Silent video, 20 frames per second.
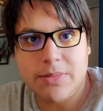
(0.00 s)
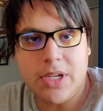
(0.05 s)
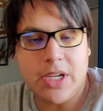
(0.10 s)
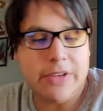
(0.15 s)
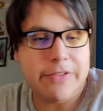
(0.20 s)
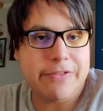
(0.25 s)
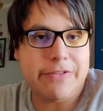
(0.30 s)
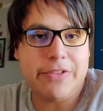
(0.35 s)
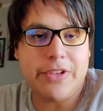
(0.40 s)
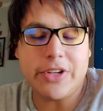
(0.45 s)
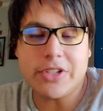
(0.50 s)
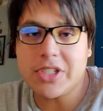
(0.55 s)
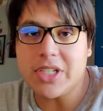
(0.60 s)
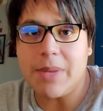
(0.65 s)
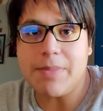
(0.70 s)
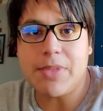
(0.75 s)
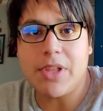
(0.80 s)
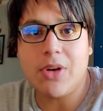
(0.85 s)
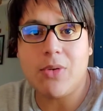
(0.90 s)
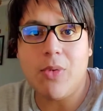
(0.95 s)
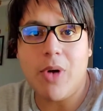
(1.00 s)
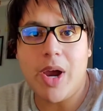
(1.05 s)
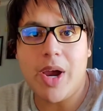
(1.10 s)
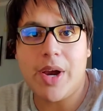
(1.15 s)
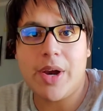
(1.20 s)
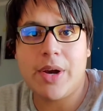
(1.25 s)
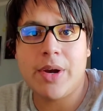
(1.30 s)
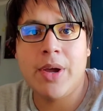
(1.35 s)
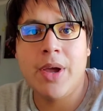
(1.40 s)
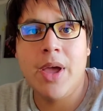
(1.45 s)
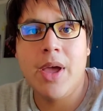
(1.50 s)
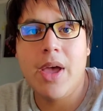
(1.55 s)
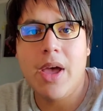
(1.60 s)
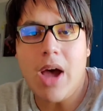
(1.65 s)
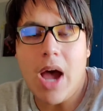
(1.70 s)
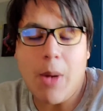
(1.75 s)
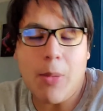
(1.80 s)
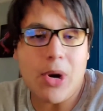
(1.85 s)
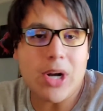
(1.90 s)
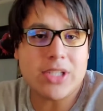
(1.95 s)
If there's something where
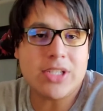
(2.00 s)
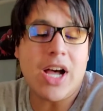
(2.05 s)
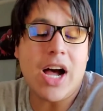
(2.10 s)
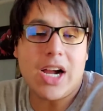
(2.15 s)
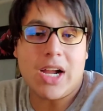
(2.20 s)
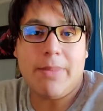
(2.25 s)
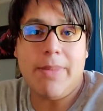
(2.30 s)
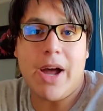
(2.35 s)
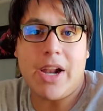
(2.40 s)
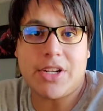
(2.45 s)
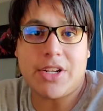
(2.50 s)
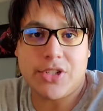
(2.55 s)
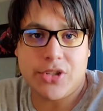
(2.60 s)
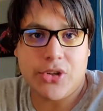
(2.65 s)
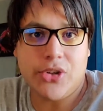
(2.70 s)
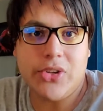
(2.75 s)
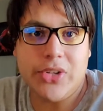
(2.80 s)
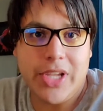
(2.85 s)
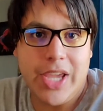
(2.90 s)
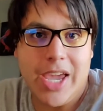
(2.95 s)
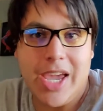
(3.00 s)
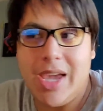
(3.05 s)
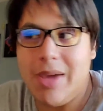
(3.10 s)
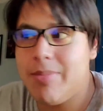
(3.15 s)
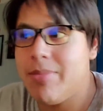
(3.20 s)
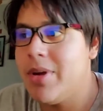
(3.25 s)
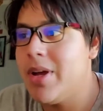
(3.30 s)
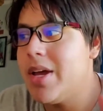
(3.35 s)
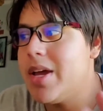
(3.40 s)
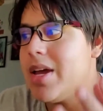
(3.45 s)
I want to talk about a certain game